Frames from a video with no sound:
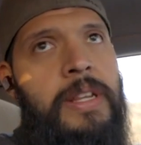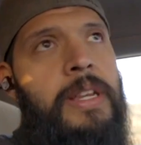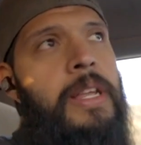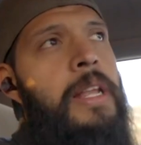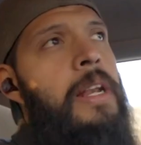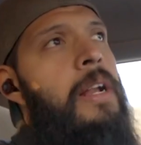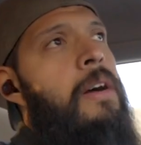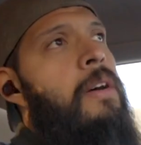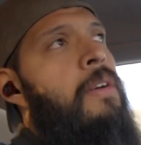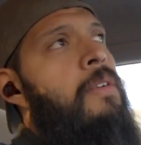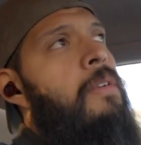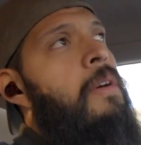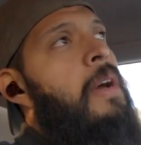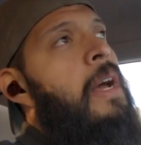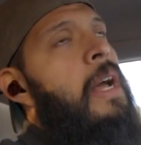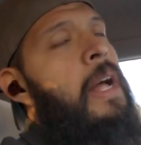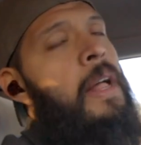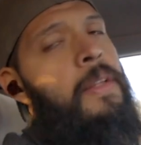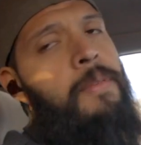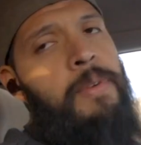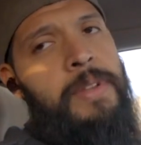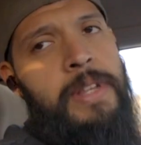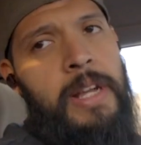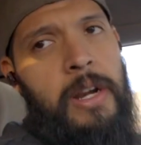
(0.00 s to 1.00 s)
and you know,
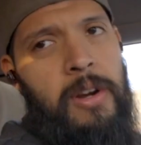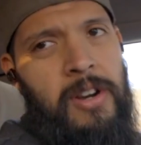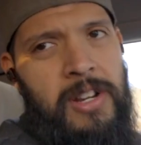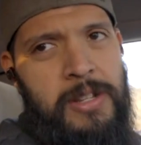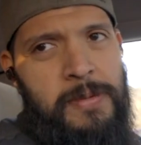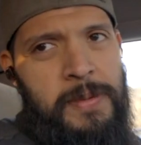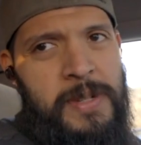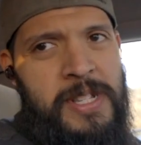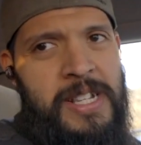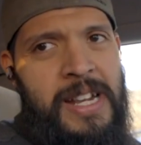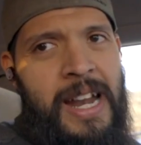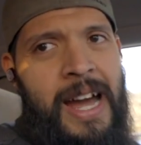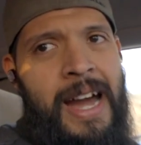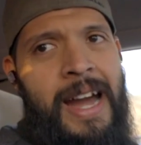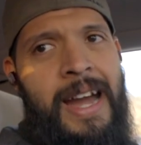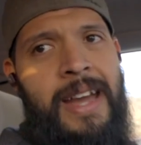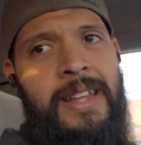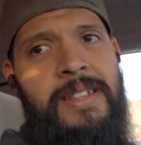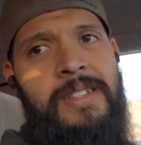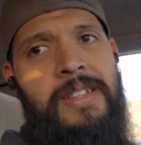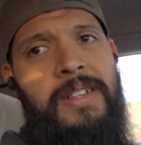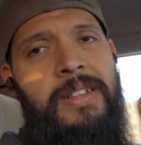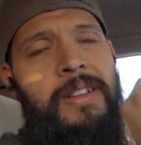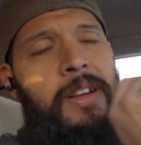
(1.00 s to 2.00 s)
with the Christmas
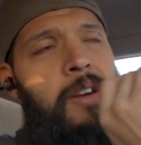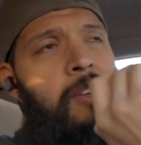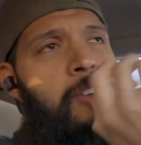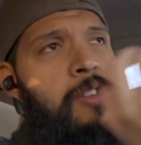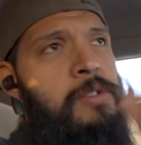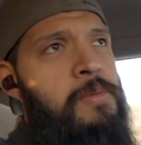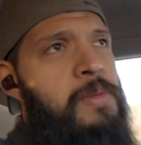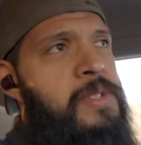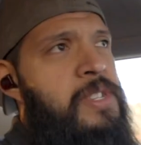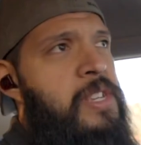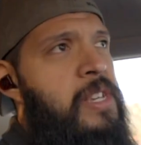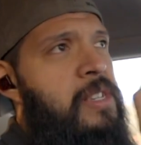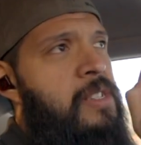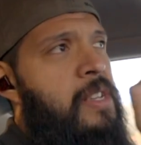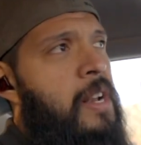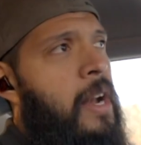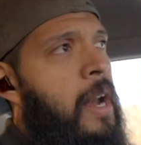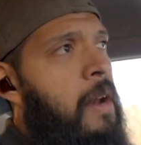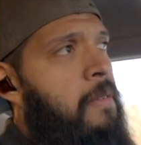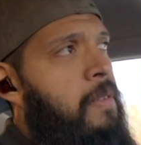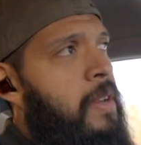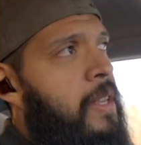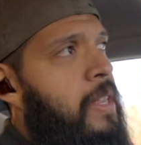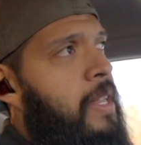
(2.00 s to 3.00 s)
lights and the Christmas season
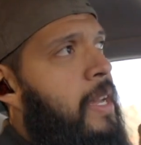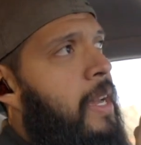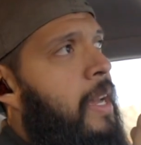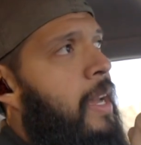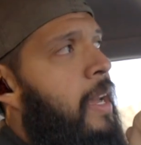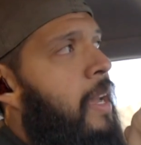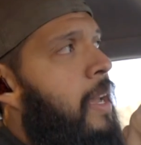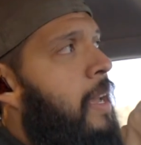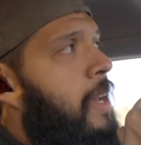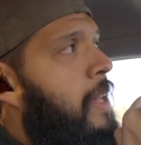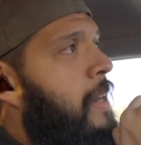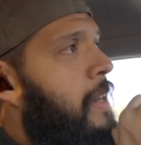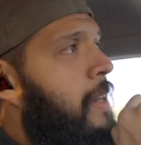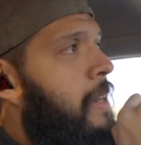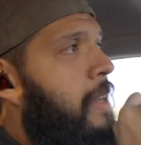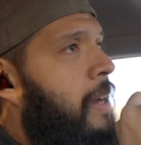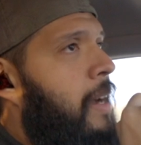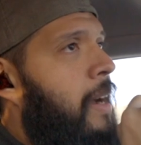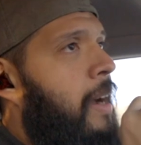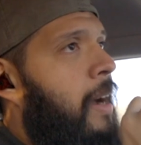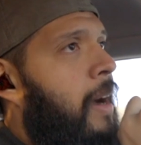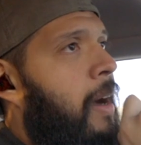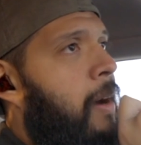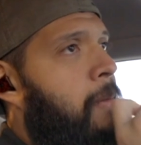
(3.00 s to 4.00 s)
and everything, and
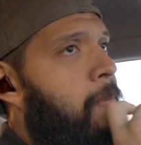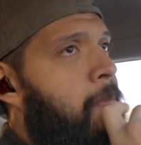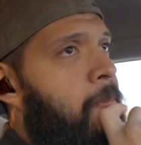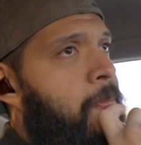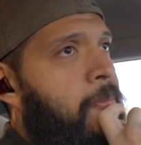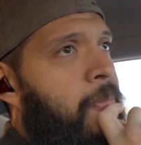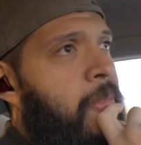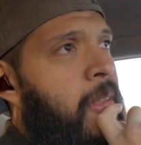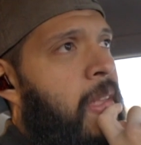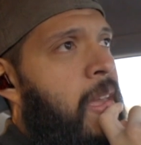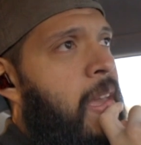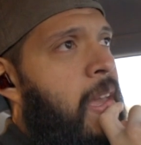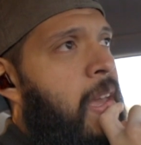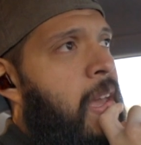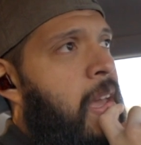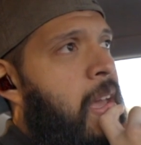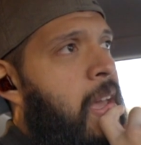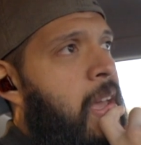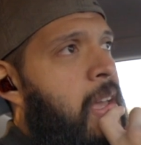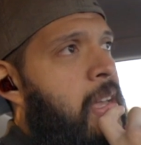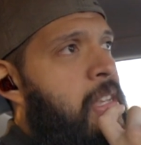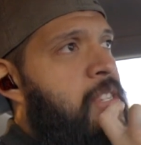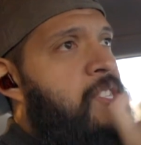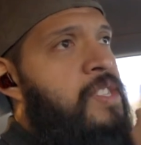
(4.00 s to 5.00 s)

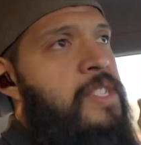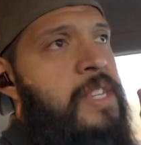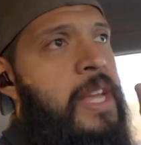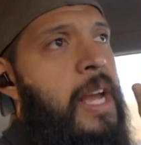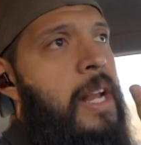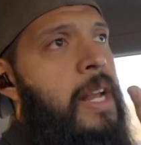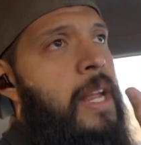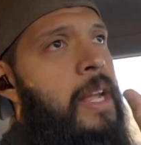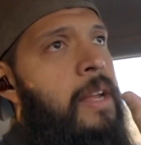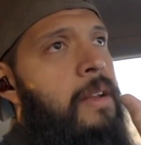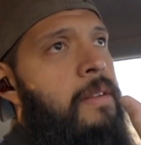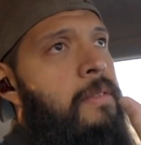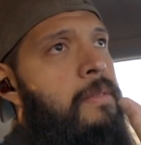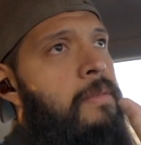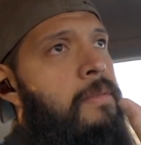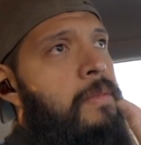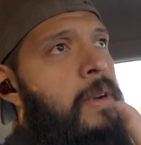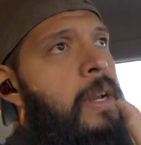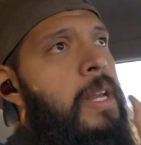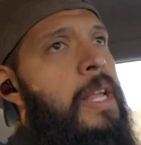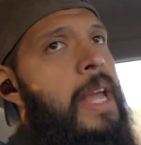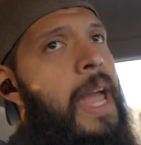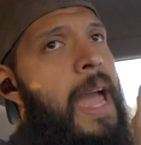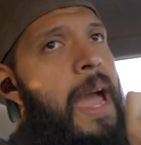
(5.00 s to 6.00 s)
just getting
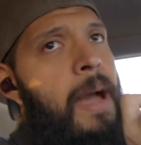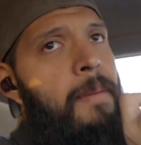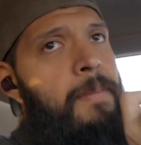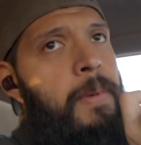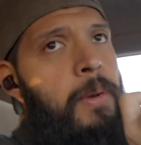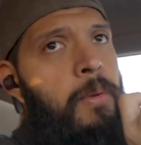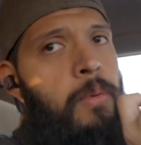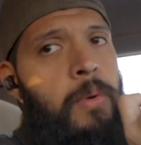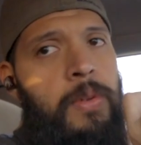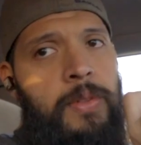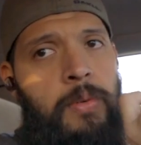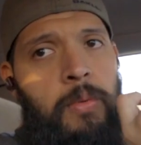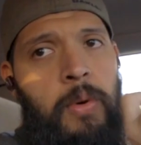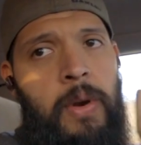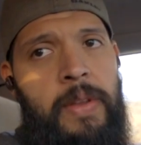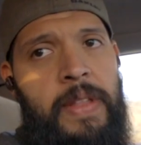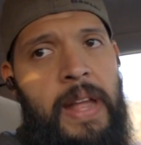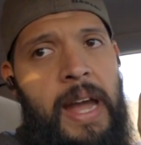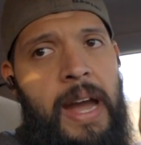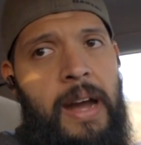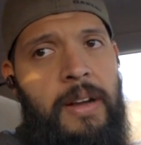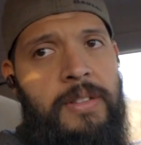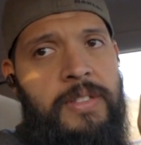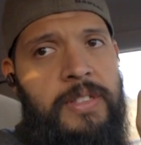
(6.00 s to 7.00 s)
really happy with where
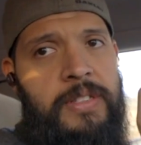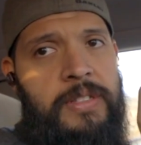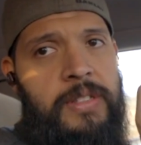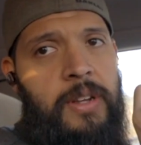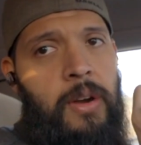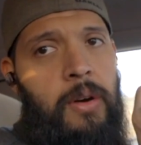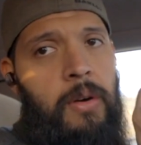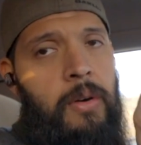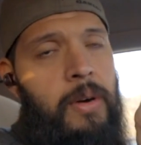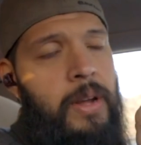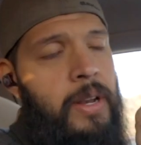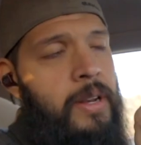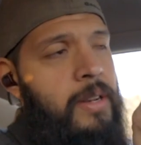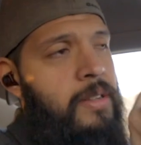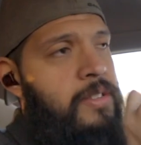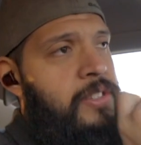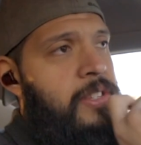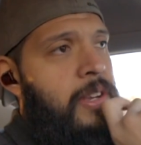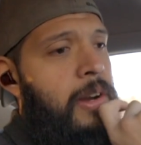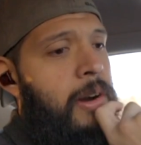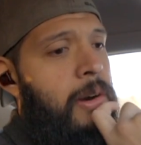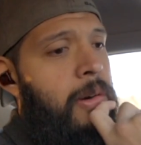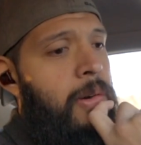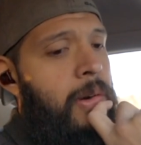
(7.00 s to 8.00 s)
the house is going.
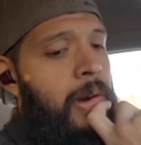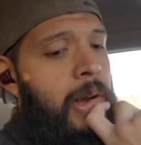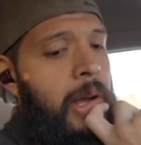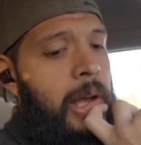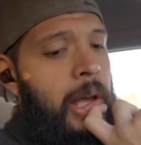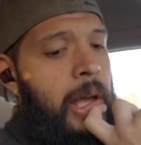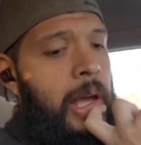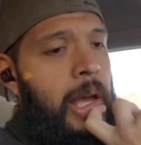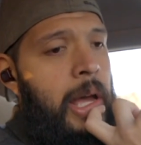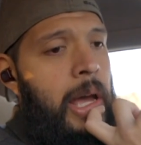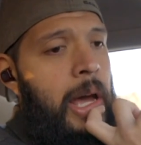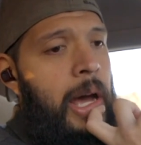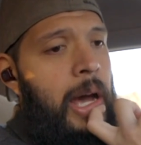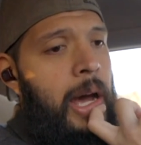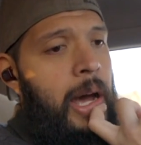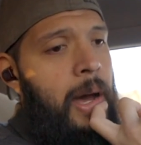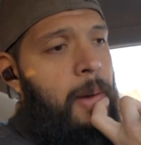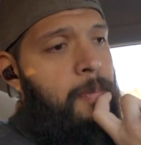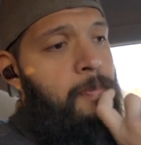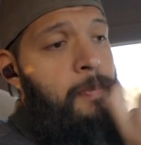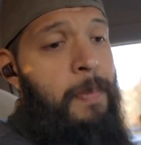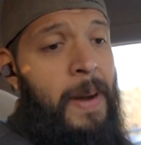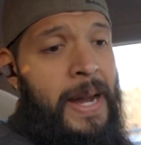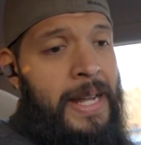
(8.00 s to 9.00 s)
So
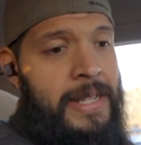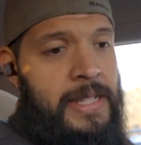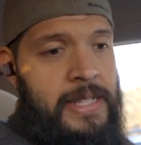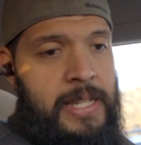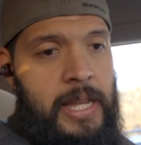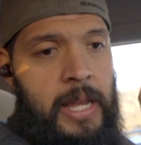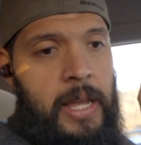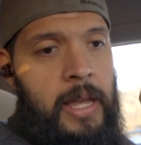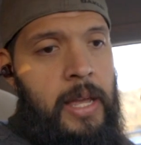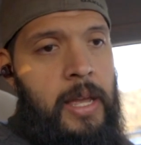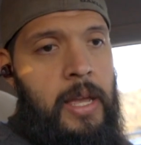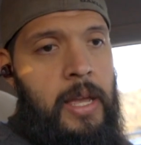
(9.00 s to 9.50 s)
but I